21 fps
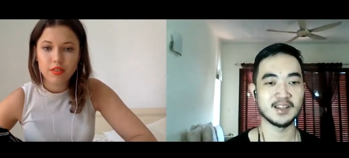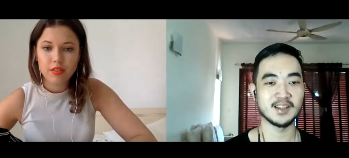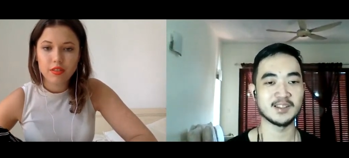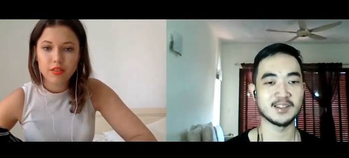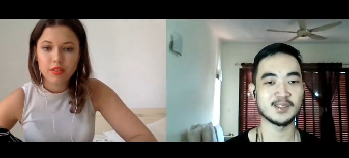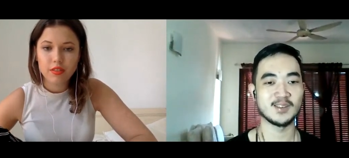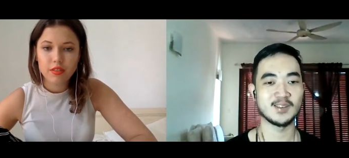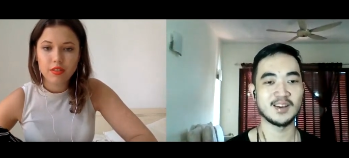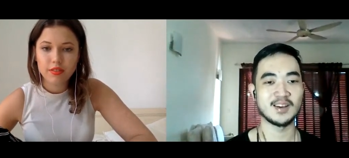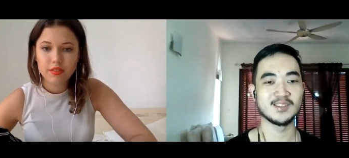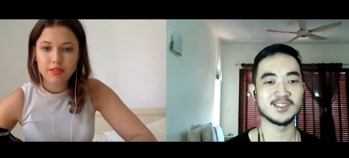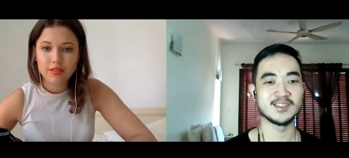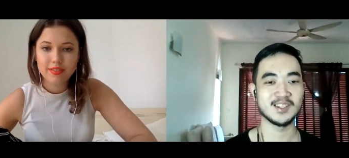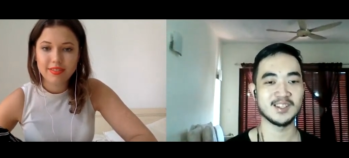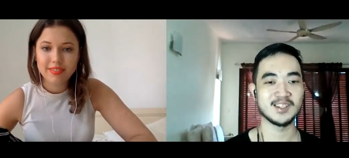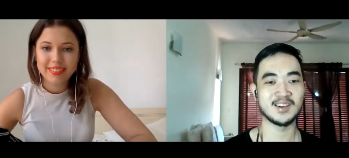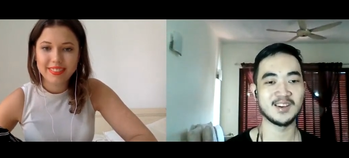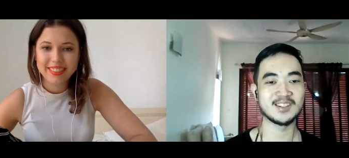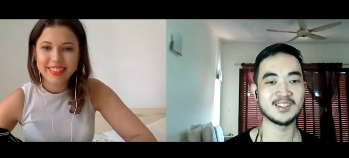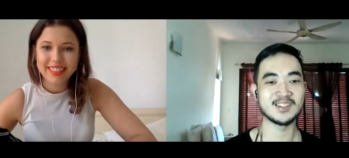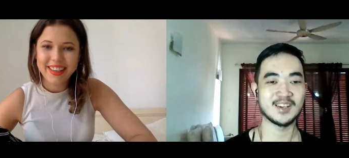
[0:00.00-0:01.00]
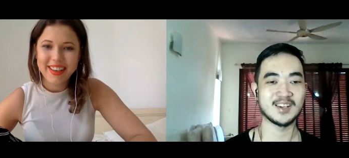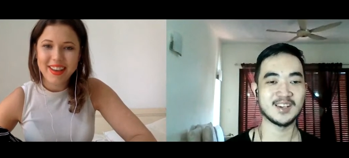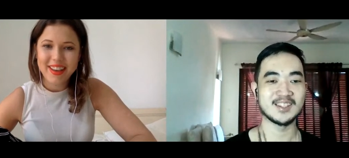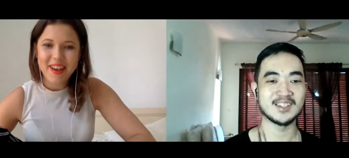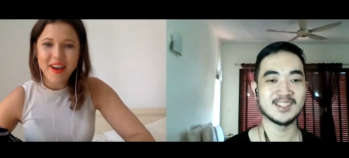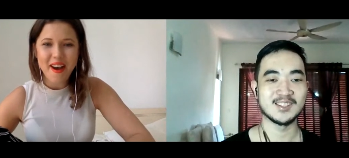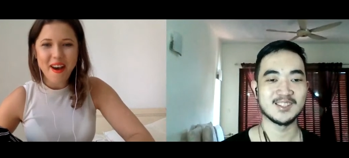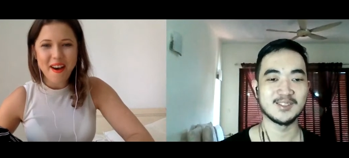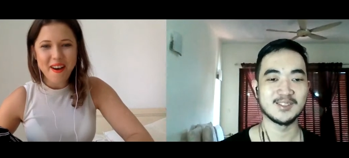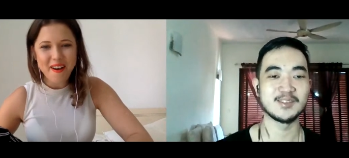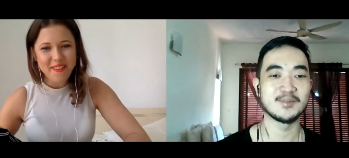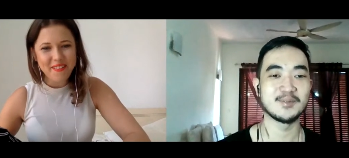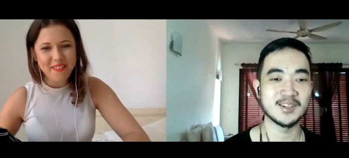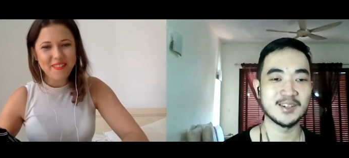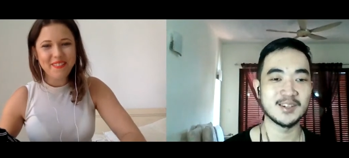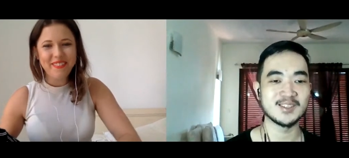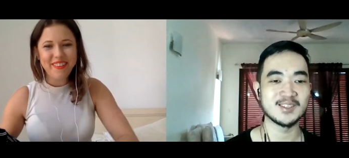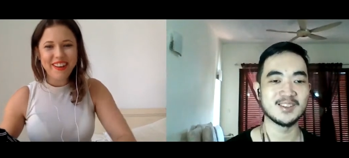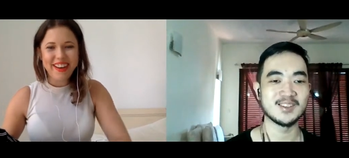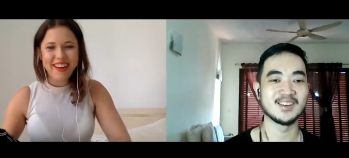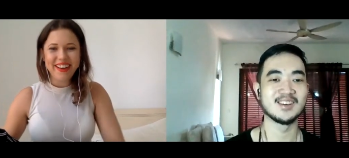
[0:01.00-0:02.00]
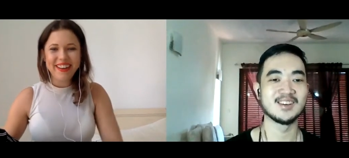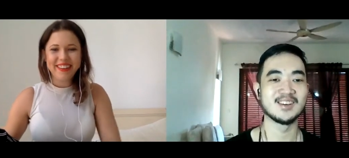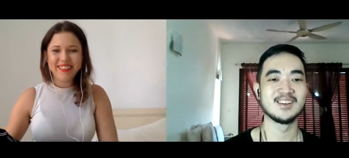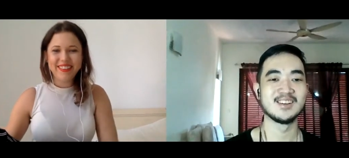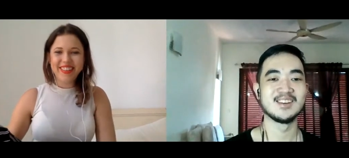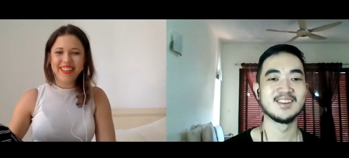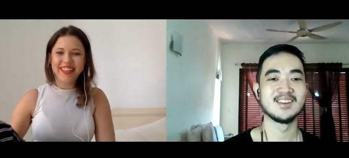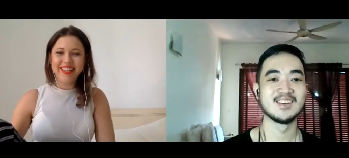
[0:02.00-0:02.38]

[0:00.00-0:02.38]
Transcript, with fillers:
Speaker 1: So I'll see what you guys are doing. Oh, wow